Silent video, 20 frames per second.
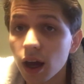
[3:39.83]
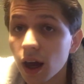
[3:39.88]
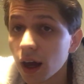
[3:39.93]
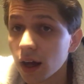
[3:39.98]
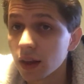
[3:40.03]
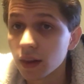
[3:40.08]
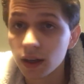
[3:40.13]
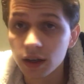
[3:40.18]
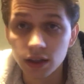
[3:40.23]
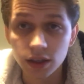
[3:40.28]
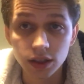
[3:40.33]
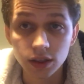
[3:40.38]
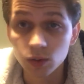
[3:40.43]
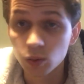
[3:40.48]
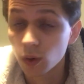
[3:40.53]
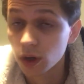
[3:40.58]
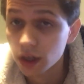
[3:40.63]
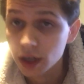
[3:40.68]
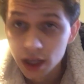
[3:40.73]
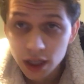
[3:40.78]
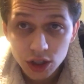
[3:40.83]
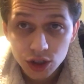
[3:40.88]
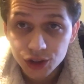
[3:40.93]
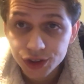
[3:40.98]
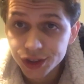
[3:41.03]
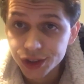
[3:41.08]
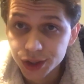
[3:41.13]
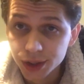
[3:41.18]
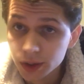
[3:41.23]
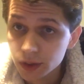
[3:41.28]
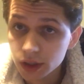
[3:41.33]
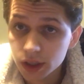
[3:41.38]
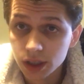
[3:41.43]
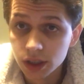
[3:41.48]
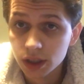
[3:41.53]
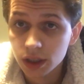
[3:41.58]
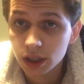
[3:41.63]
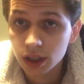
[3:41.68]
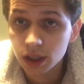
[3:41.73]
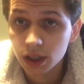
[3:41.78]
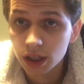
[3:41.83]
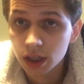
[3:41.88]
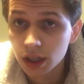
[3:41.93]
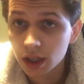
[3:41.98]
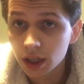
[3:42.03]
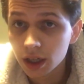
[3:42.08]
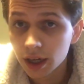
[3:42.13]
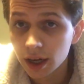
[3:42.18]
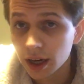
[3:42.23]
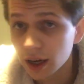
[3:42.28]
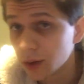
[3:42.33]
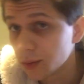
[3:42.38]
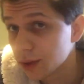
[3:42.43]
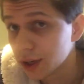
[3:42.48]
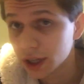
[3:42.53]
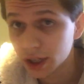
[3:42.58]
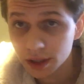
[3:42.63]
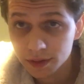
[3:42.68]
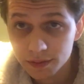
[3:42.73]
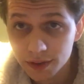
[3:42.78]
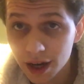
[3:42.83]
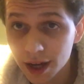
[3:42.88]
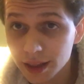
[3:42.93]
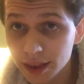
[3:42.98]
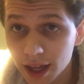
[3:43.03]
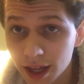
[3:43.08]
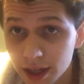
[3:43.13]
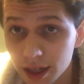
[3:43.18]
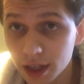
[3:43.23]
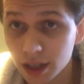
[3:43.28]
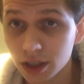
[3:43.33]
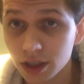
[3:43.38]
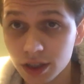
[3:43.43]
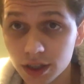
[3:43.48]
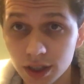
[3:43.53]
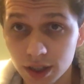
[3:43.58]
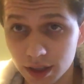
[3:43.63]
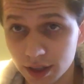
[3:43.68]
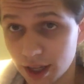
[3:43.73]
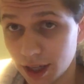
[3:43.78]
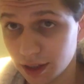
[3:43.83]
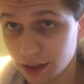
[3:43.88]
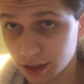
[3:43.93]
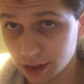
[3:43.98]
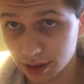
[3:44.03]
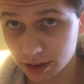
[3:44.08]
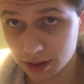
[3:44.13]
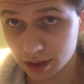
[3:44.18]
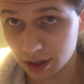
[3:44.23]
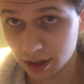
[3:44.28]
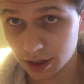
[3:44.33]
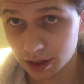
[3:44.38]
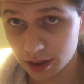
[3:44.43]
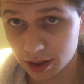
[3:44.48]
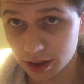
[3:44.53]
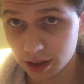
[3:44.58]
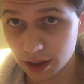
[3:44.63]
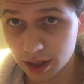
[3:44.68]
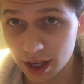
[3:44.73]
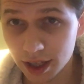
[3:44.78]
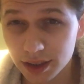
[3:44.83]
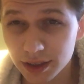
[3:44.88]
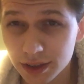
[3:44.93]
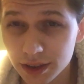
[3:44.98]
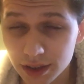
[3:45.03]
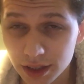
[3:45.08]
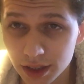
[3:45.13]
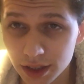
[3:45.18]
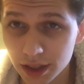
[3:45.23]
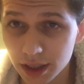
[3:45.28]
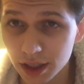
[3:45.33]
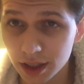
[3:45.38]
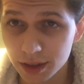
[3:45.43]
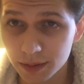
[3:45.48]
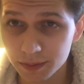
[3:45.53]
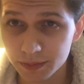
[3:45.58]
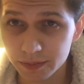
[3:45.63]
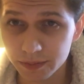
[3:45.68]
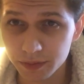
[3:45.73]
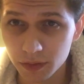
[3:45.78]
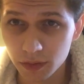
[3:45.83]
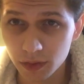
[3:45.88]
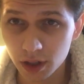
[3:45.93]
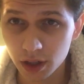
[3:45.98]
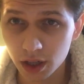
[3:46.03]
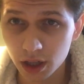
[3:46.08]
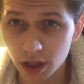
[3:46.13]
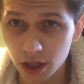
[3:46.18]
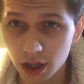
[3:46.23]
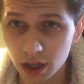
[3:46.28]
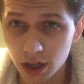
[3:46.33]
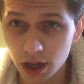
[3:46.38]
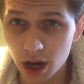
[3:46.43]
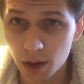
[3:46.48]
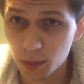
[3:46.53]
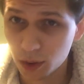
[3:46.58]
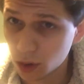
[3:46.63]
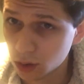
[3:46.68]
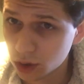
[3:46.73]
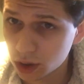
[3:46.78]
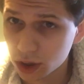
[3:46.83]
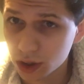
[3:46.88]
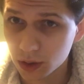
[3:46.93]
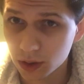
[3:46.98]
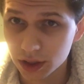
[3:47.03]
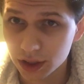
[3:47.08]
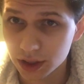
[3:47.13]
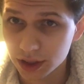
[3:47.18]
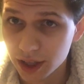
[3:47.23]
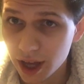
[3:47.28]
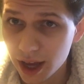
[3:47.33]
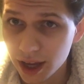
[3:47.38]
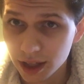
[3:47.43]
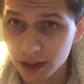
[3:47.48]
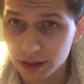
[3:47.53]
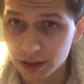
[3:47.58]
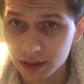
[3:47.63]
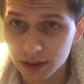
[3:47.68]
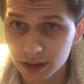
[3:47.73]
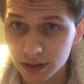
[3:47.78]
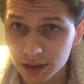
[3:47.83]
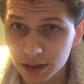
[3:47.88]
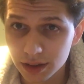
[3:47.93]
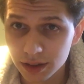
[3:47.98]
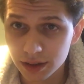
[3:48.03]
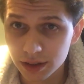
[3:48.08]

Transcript: and there is one nature to it, and we need to find that nature, and that's the approach towards science.